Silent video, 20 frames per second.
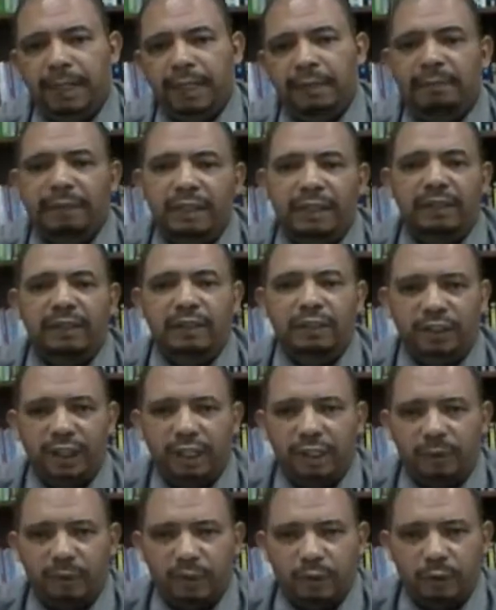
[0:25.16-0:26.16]
me
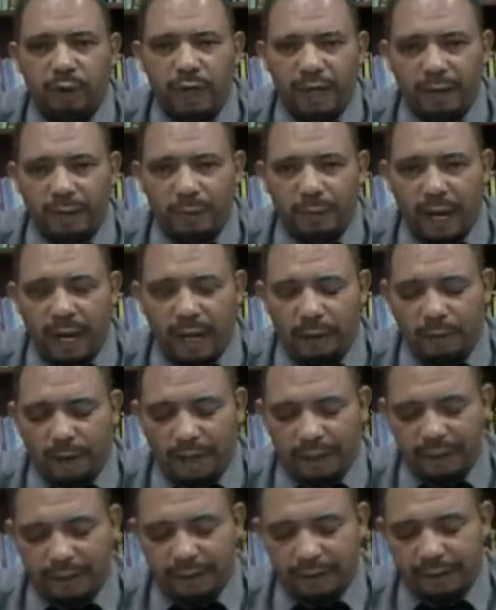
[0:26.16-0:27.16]
share with you how
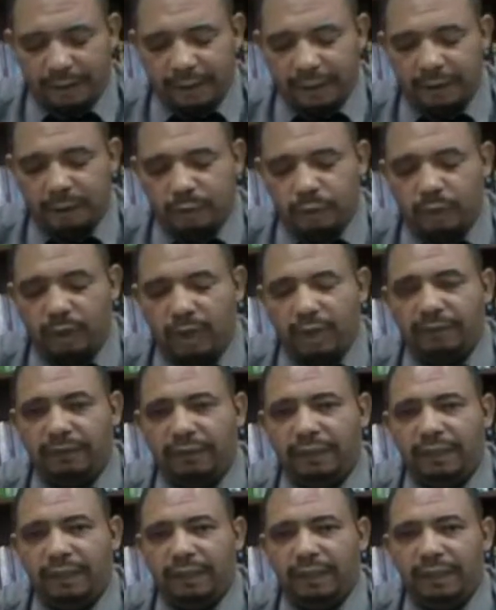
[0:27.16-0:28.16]
I intend to
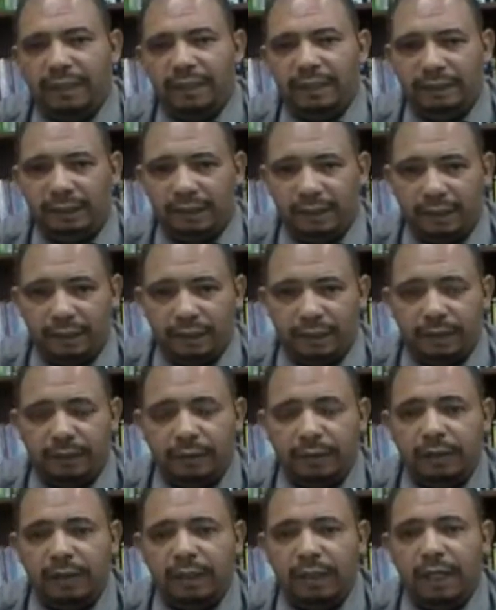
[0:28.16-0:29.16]
cover this
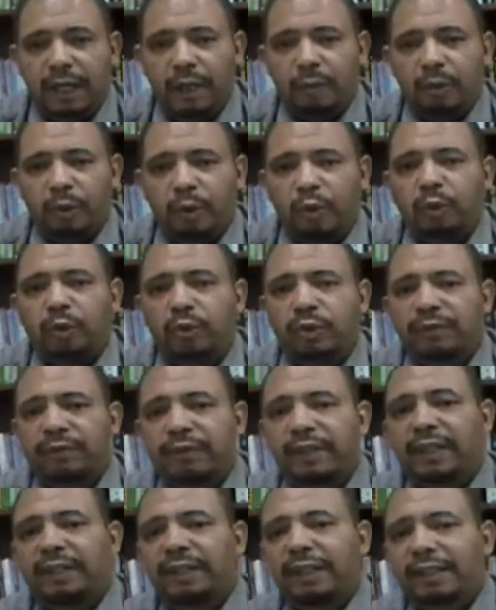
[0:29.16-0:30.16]
session. We're going to
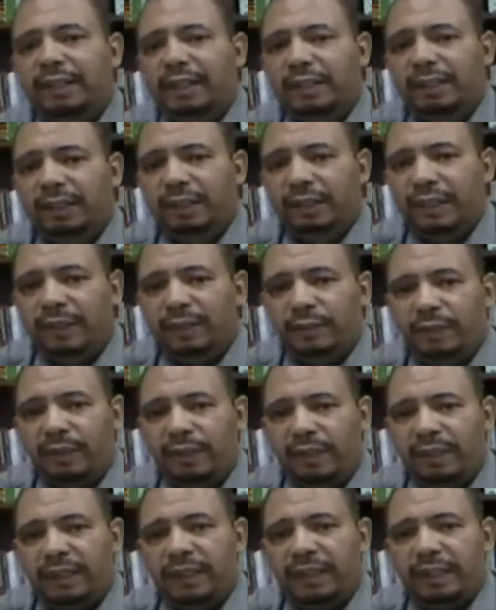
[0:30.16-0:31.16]
divide the session into
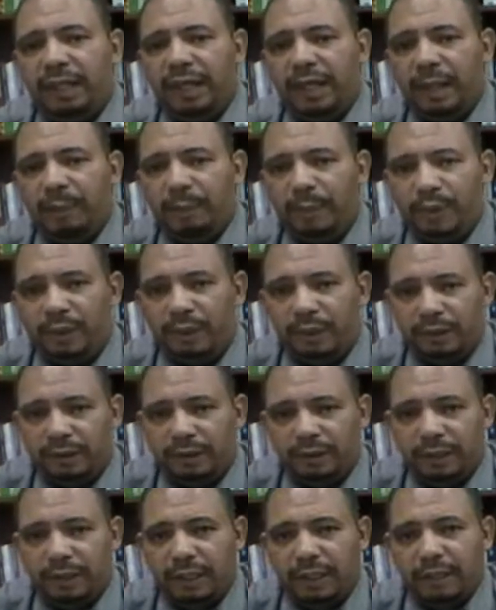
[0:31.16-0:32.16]
three
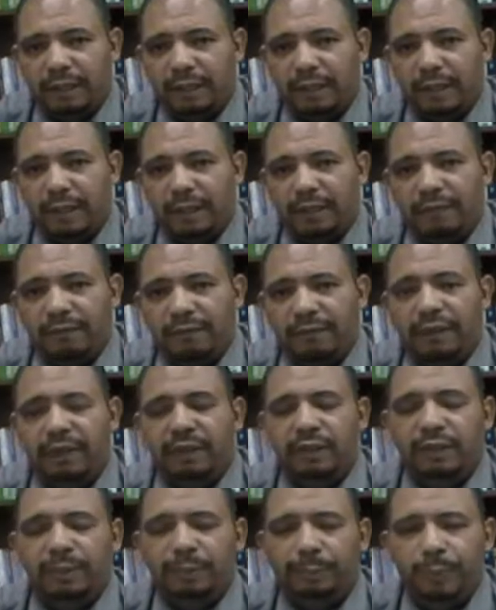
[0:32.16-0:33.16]
parts. The
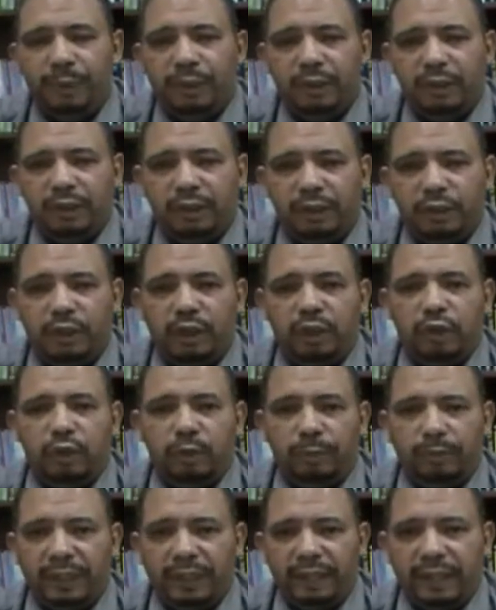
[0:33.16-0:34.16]
first part is going to
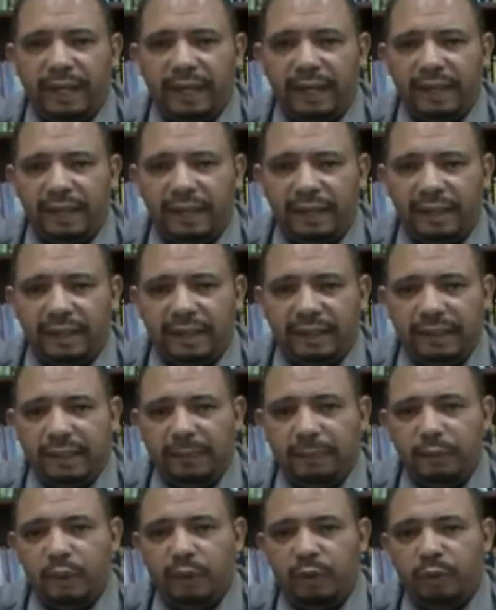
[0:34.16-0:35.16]
be theory.
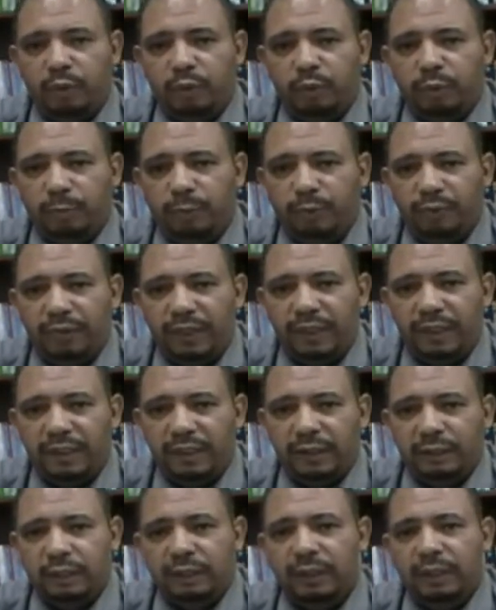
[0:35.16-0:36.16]
I'm going to provide
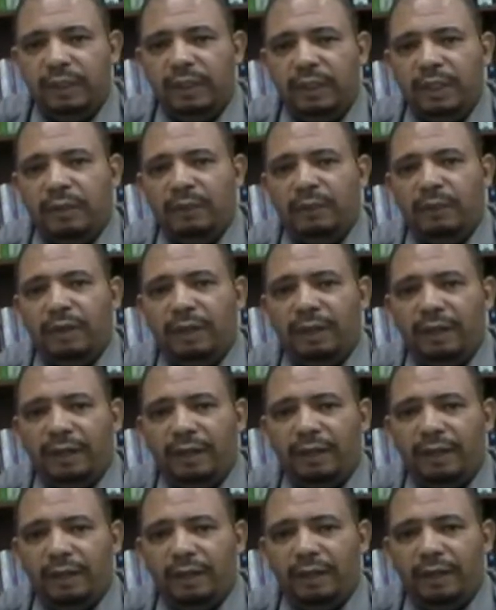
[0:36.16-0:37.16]
you
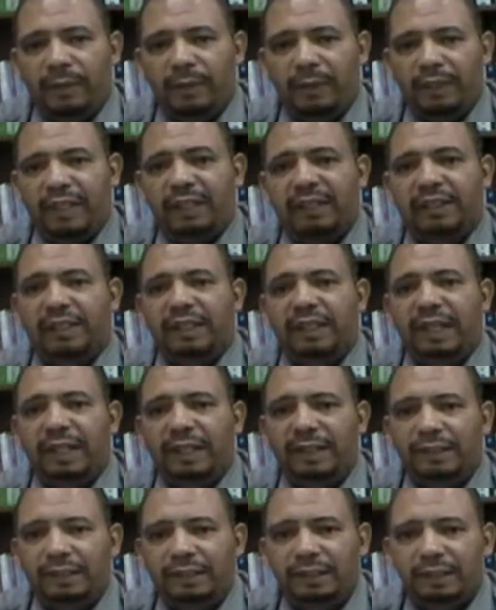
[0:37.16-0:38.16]
with
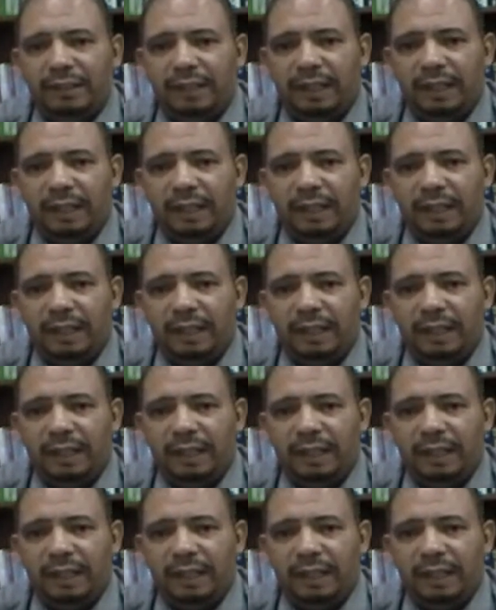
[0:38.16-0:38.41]
insights